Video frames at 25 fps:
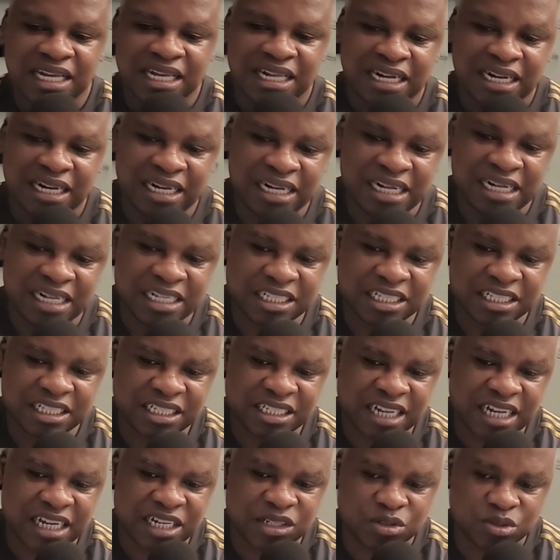let's
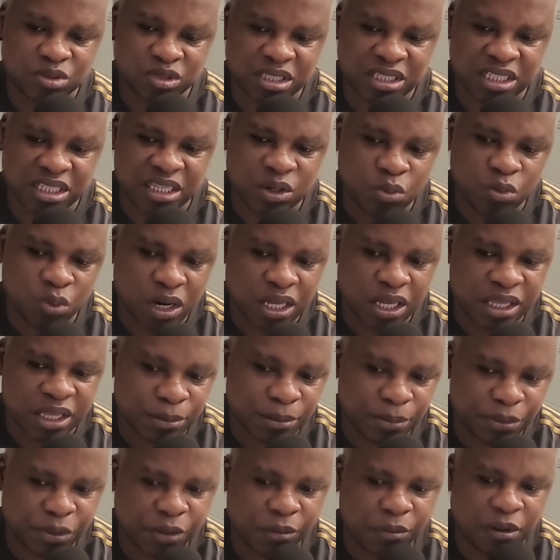try to see where the
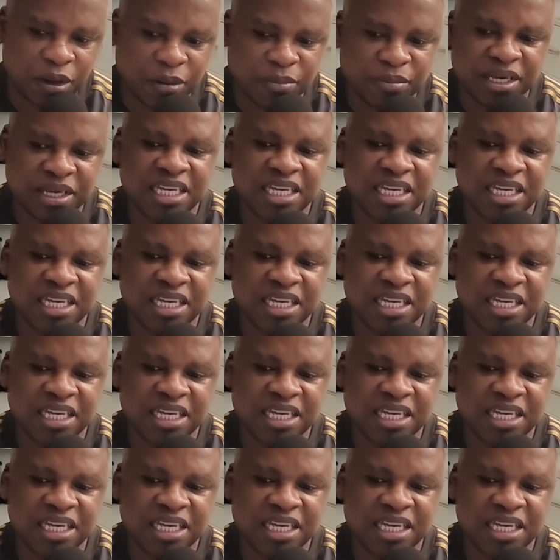problem